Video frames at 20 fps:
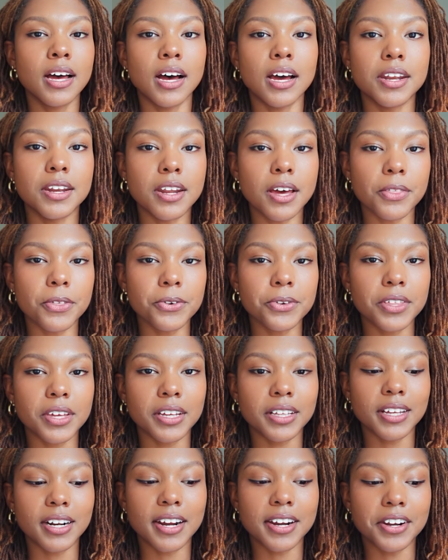Another
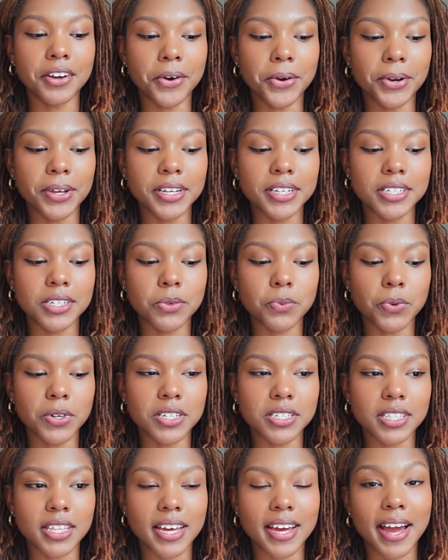thing that I noticed
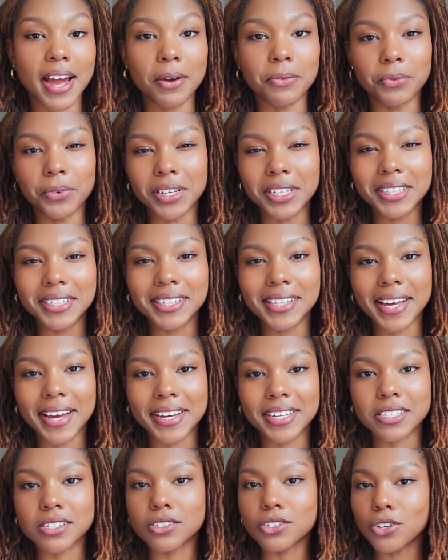was that I really
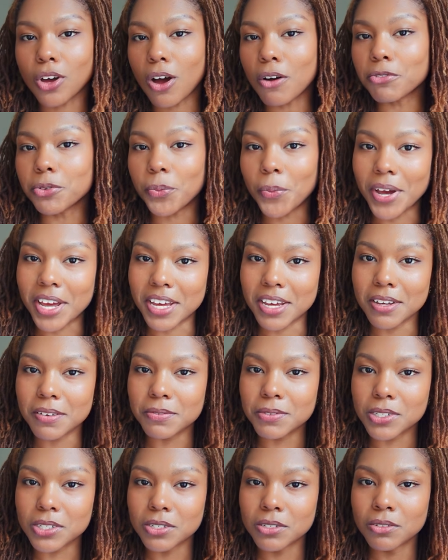liked soft
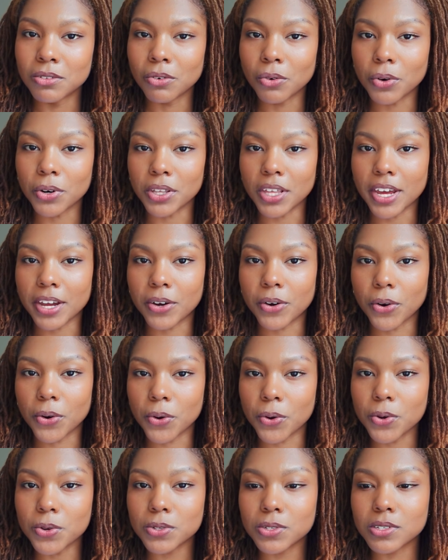waves or like
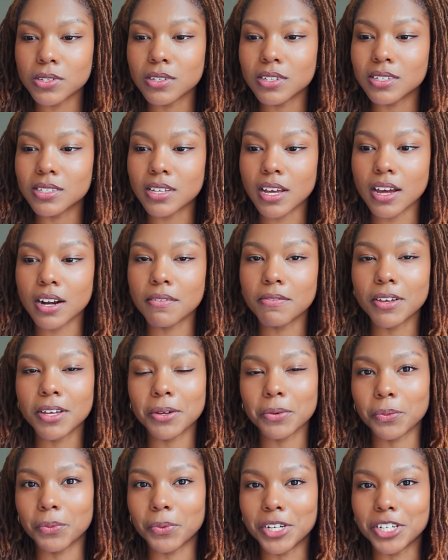curls inside of
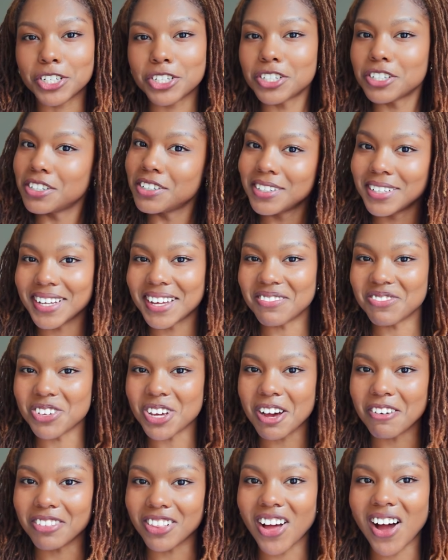it, which if
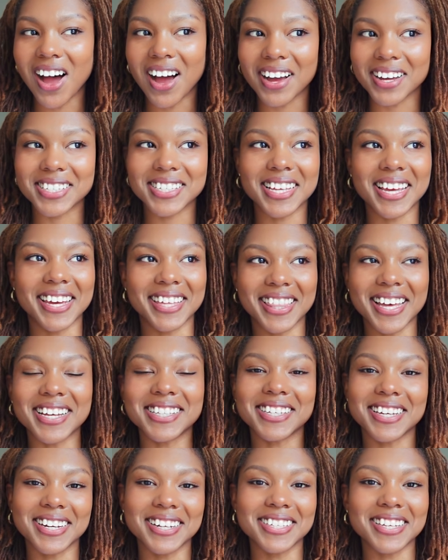you have locks, like
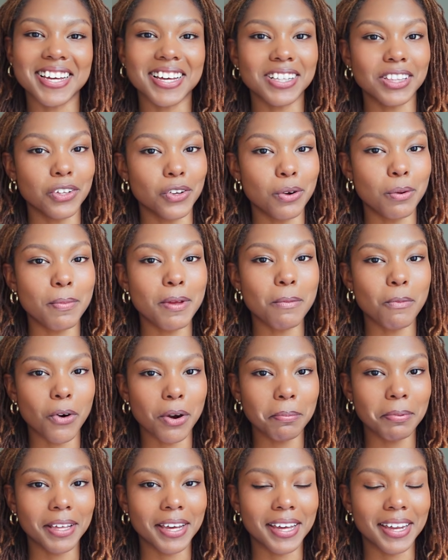that's gonna take a little bit
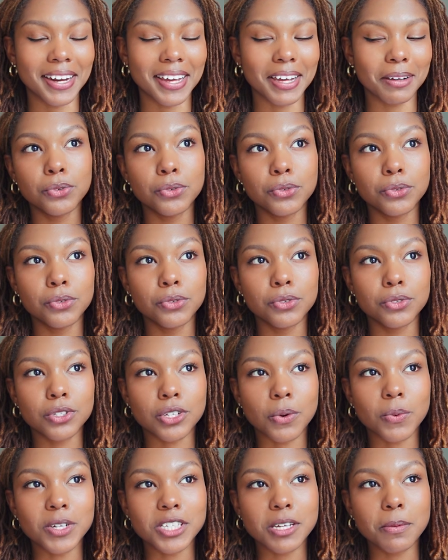more planning.
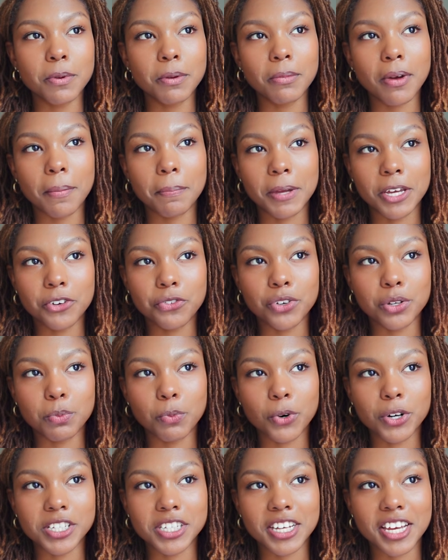So once I put my
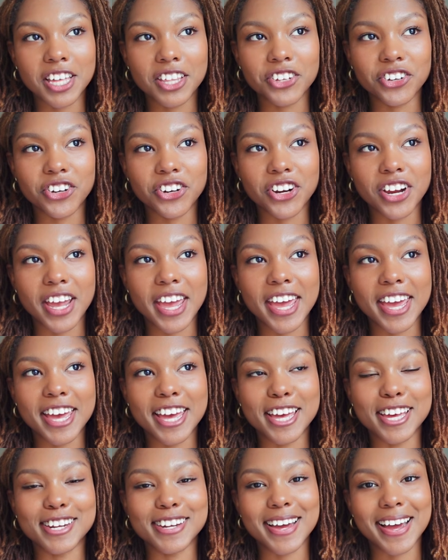Pinterest board together
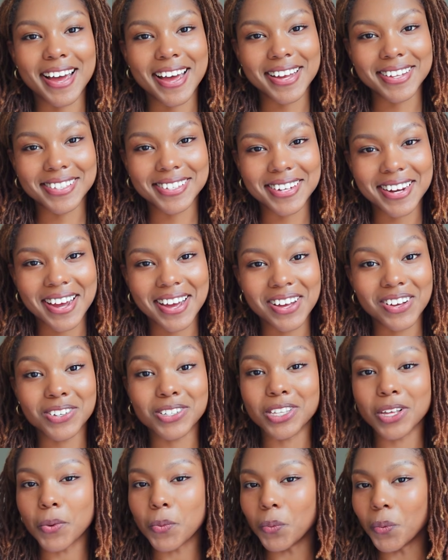and I had
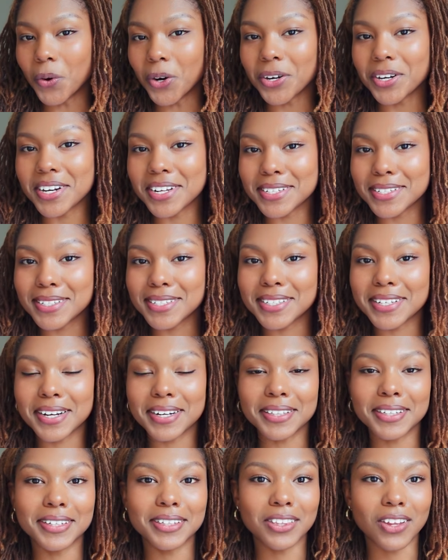styles that weren't
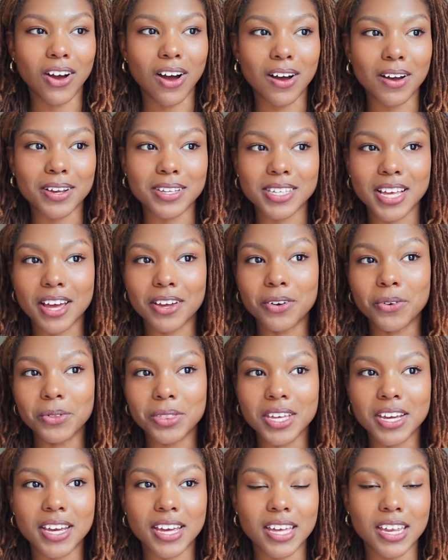necessarily locks, I
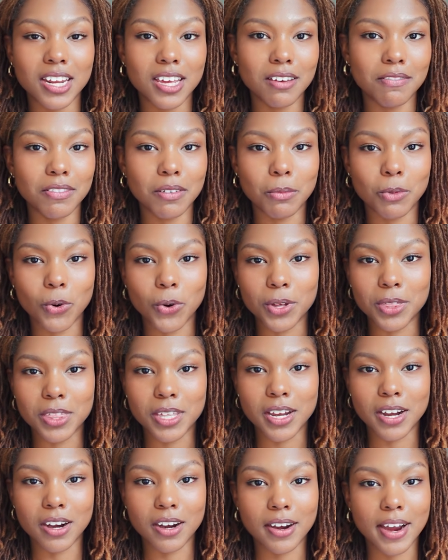don't think any of them on
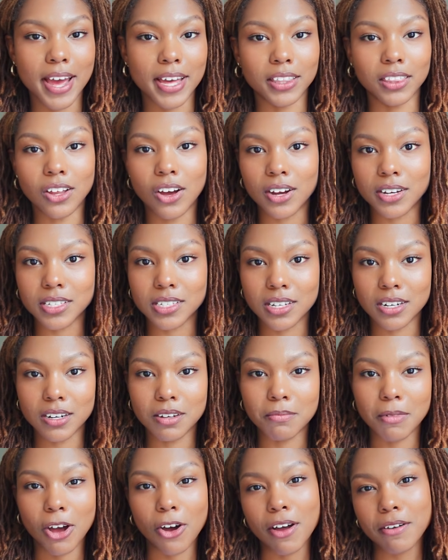there had locks in
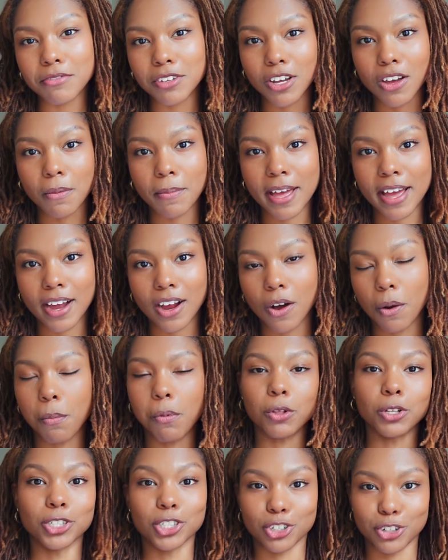them. I'll have to go back, I'll
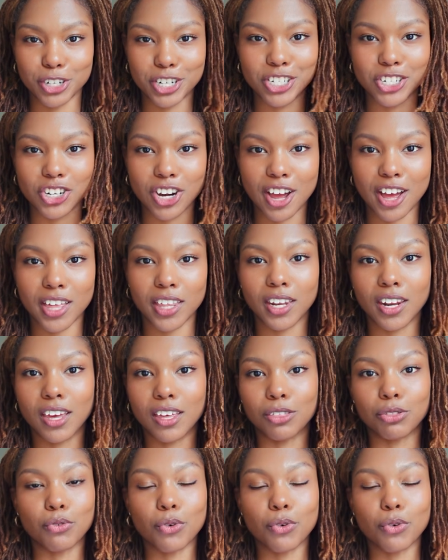pull a screenshot and